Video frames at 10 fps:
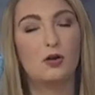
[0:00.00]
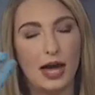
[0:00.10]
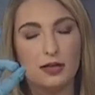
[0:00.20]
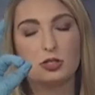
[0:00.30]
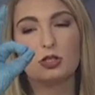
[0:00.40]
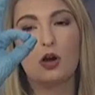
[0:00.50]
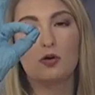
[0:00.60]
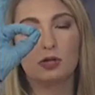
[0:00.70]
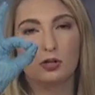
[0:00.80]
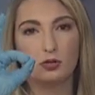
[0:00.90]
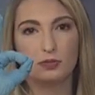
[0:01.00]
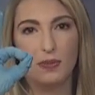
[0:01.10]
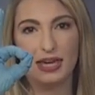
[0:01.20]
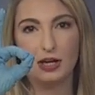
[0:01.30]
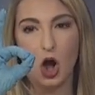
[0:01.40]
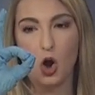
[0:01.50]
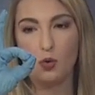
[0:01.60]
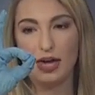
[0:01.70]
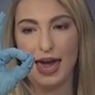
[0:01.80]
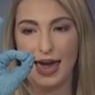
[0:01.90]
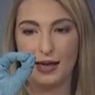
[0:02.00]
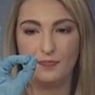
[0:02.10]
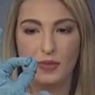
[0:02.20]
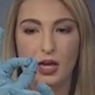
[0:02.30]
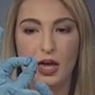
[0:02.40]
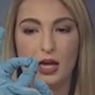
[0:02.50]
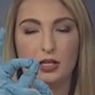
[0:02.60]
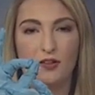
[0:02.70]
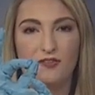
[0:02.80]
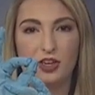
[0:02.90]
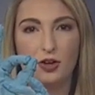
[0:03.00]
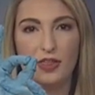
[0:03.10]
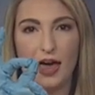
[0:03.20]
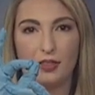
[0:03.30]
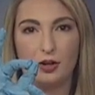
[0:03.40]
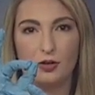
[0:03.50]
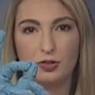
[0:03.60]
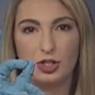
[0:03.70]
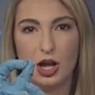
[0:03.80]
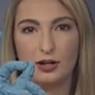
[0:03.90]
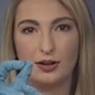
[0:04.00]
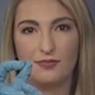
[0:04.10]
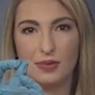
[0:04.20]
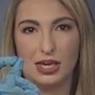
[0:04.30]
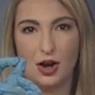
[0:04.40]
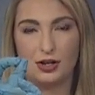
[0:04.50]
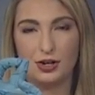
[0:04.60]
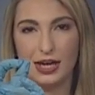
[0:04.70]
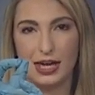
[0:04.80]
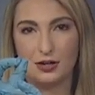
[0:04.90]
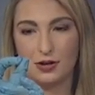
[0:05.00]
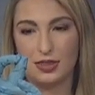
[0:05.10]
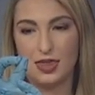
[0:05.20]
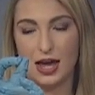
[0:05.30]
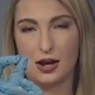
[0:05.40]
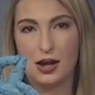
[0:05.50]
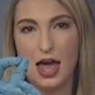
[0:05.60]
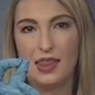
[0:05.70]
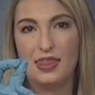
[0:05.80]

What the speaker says: Okay, so you'll make an okay, and you'll feel that little chunk of meat on your hand right there.